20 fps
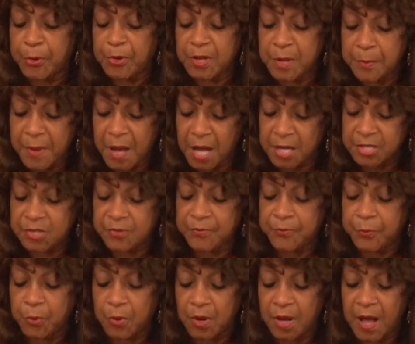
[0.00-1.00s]
pretty much
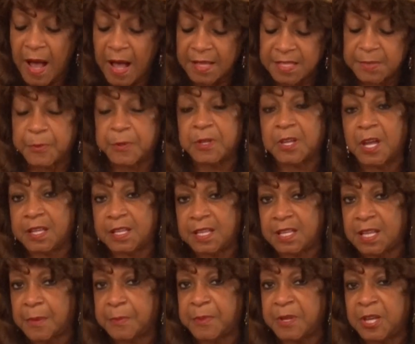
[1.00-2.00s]
full gospel
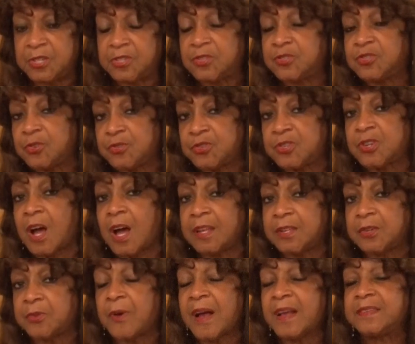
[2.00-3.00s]
non-denomination church of god
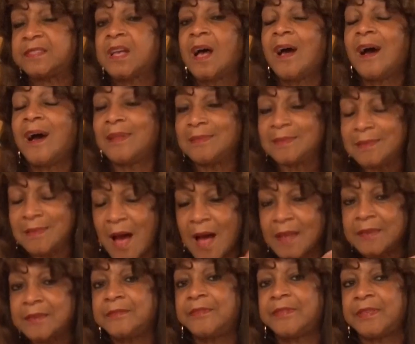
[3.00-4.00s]
in christ a
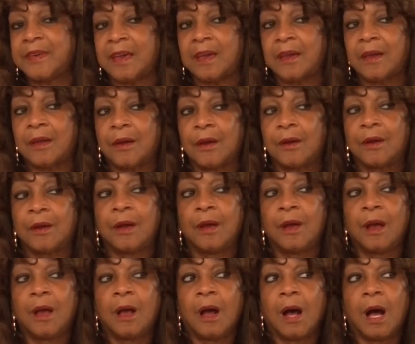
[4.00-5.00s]
lot of their
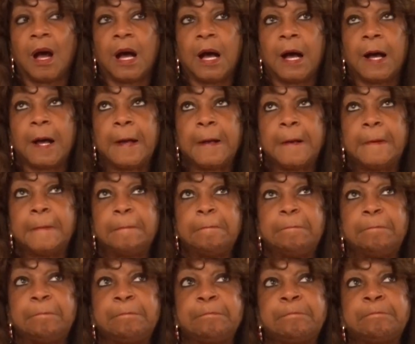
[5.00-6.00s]

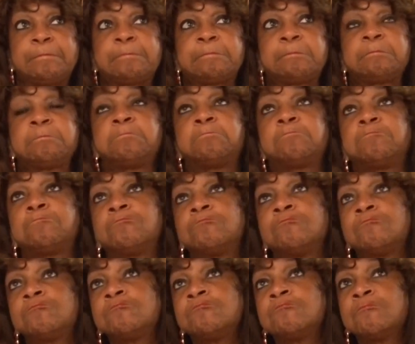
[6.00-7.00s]
um,
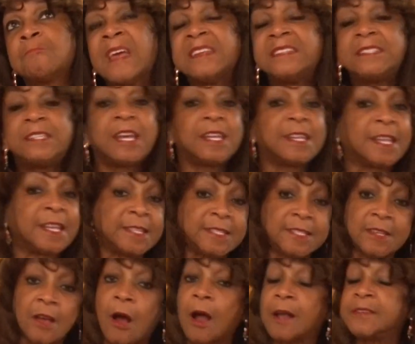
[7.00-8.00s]

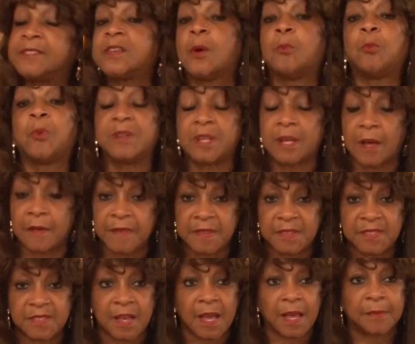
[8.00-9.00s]
tenets are somewhat of the
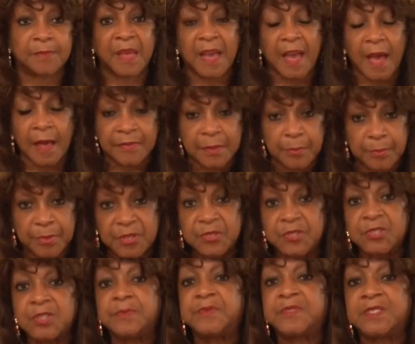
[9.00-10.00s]
same they have the
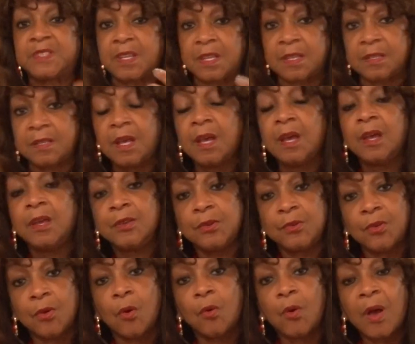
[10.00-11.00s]
bishops and
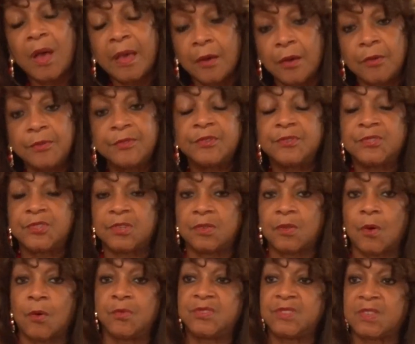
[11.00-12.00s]
you know, elders and
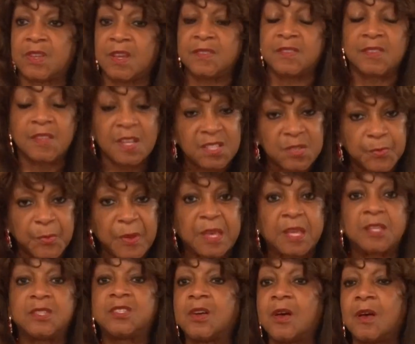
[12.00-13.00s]
those things, and they speak
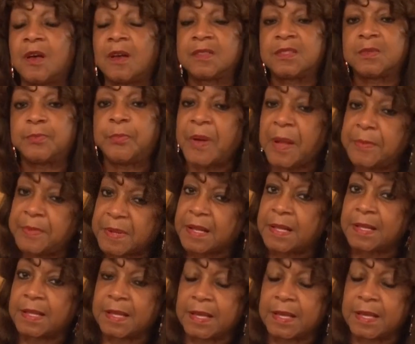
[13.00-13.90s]
in tongues publicly.